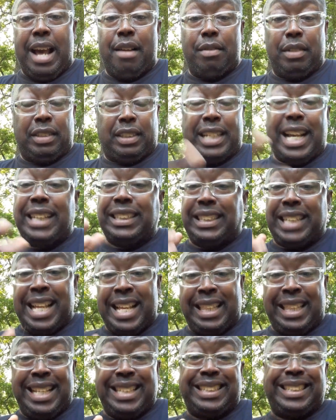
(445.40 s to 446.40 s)
especially
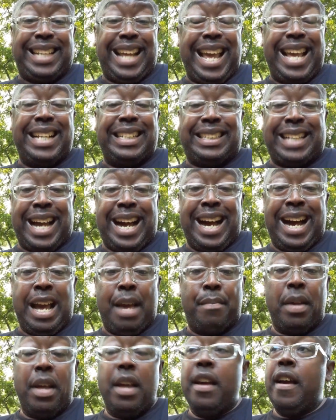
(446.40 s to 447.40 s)
in this day and
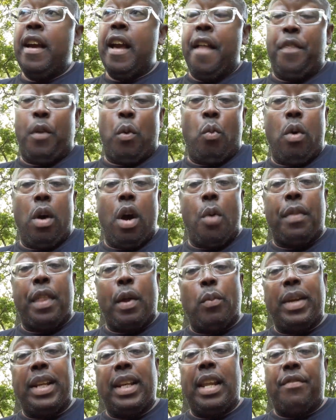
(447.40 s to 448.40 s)
time in the world
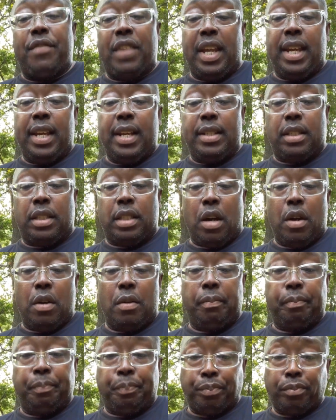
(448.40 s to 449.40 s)
that we live in.
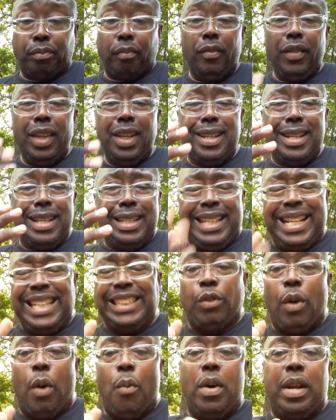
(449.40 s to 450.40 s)
So
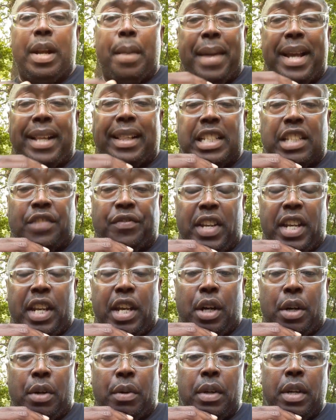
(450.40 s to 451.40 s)
this one wanted to make this
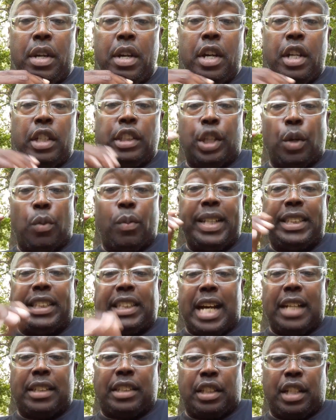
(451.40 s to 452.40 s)
video to reach
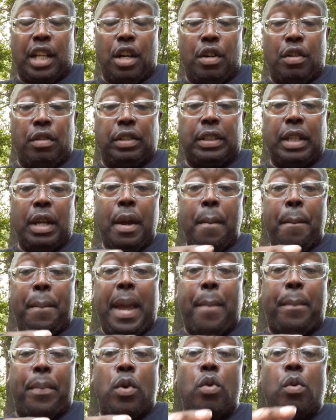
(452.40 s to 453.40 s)
out to those
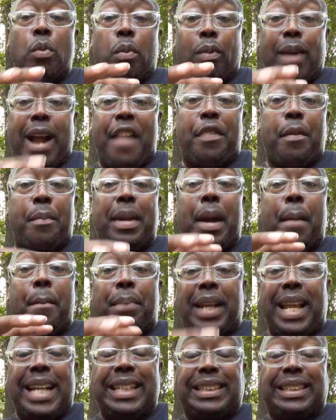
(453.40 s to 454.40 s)
people who would rather be a
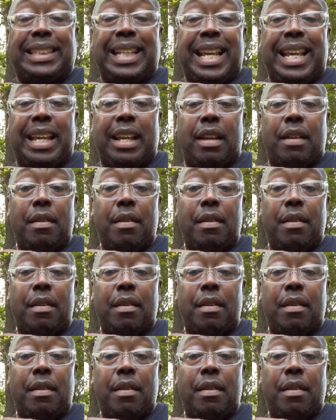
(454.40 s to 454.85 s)
blessing